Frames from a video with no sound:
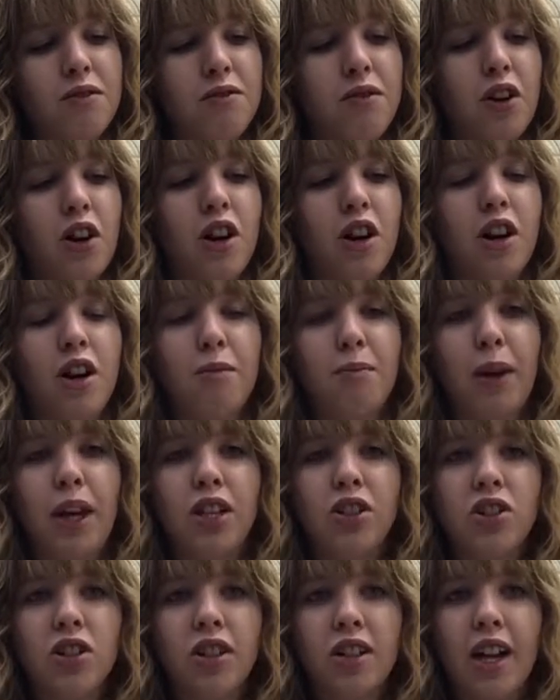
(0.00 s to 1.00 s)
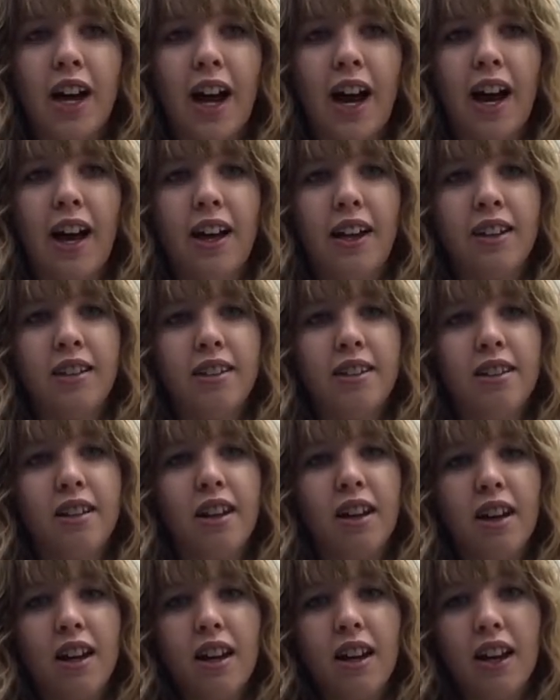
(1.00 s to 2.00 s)
if our patient has
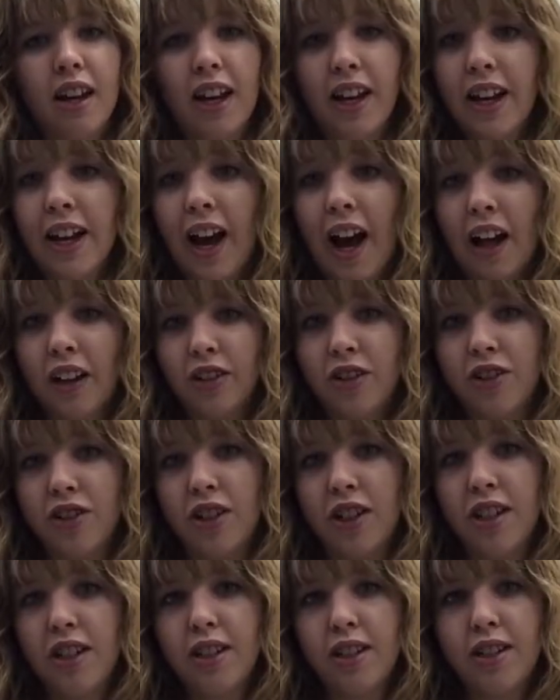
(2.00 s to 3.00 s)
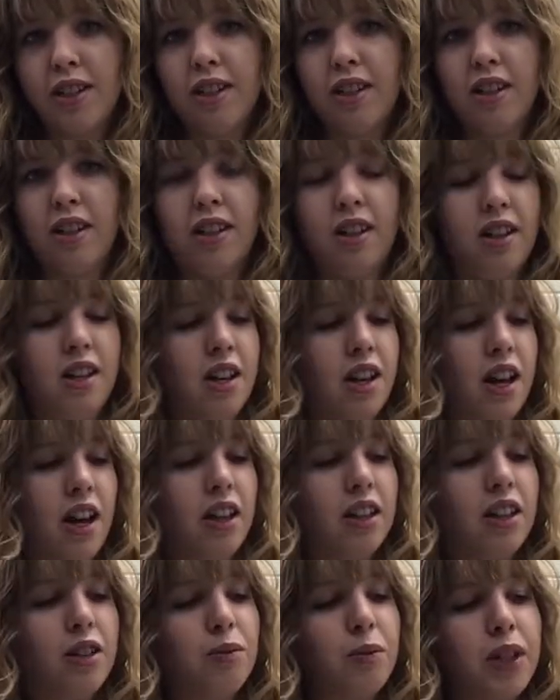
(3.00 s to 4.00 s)
any allergies,
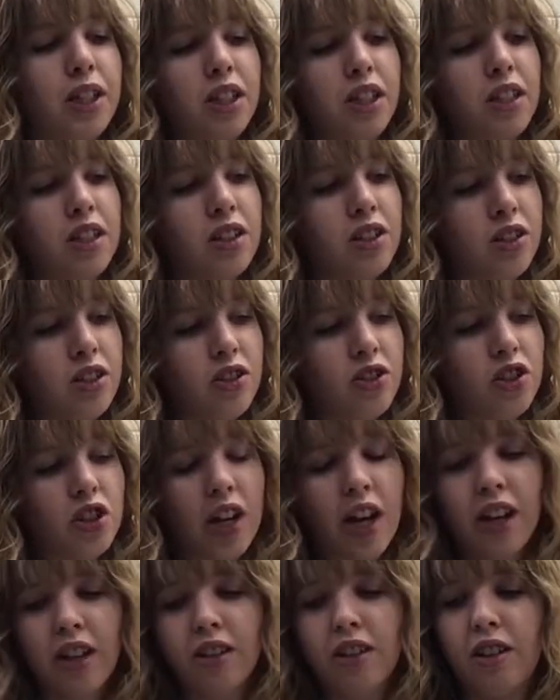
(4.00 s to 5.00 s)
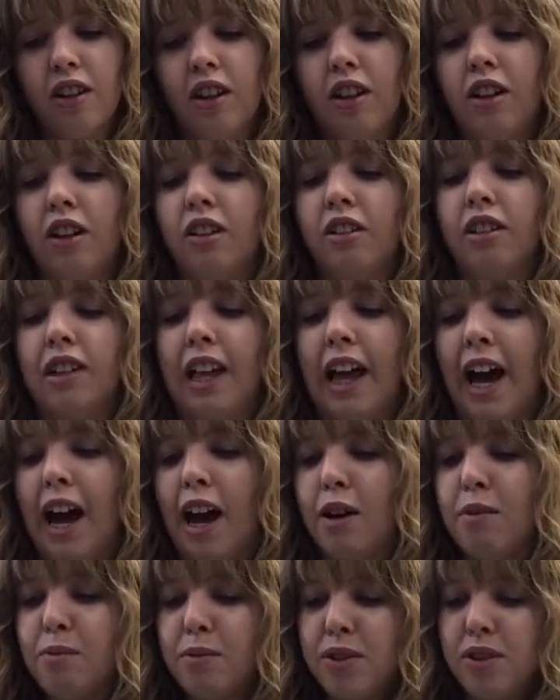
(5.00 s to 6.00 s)
and then we check their
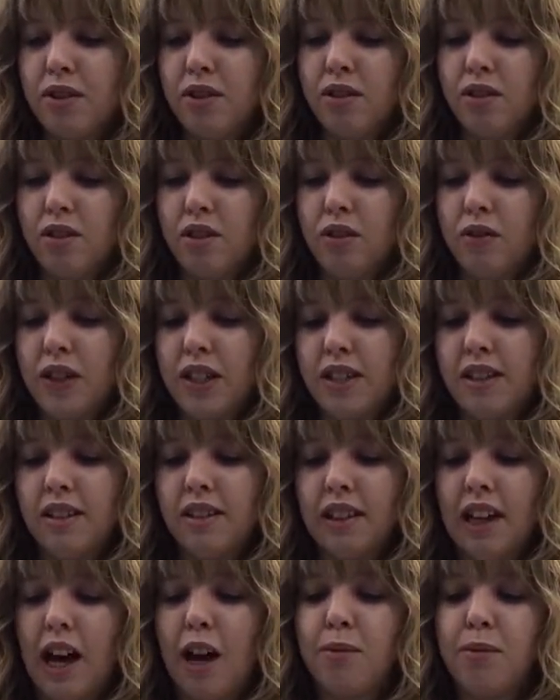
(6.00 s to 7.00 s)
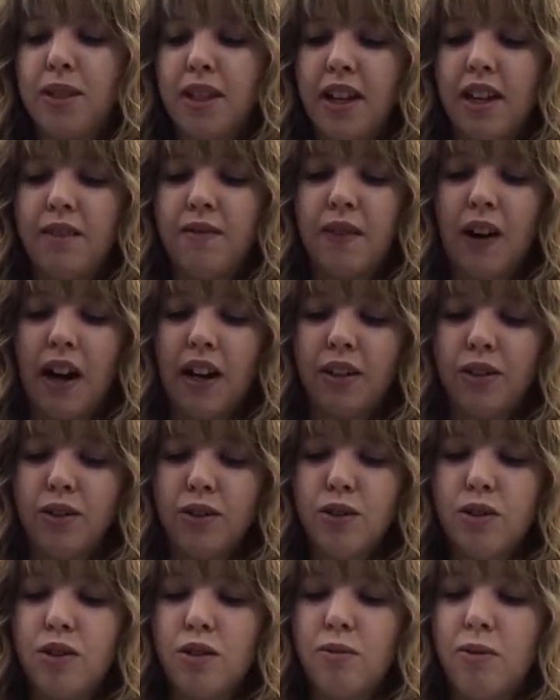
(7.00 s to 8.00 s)
labs, their recent labs and
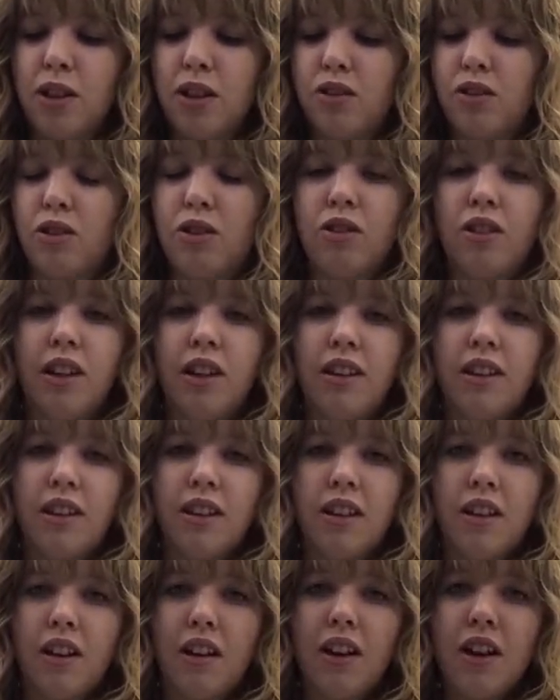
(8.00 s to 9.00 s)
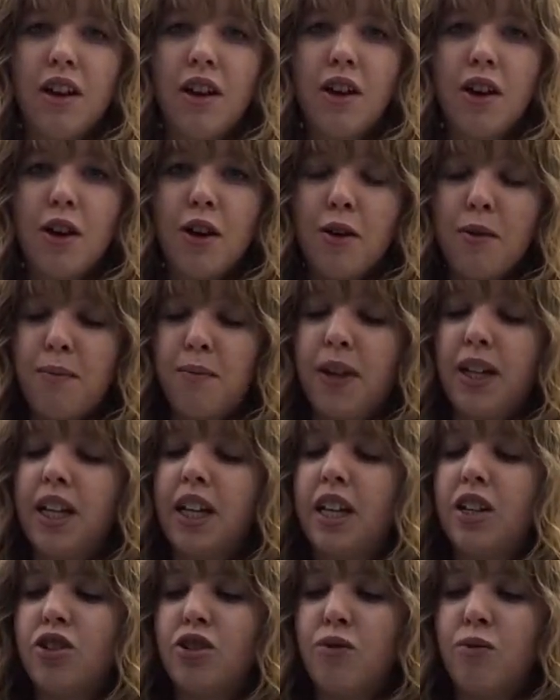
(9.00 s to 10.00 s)
vitals, to make sure that the
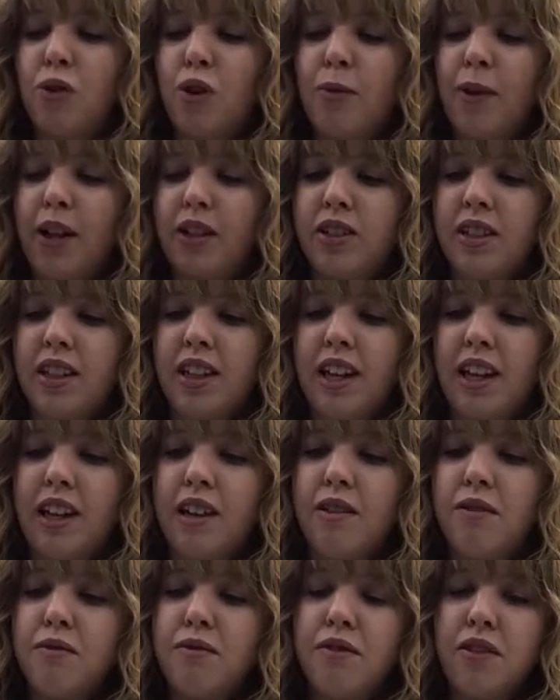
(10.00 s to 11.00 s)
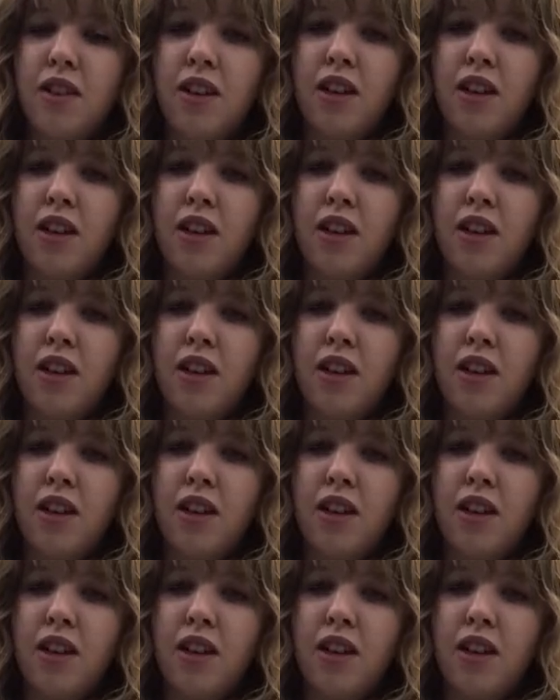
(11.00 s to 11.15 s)
medication we're about to give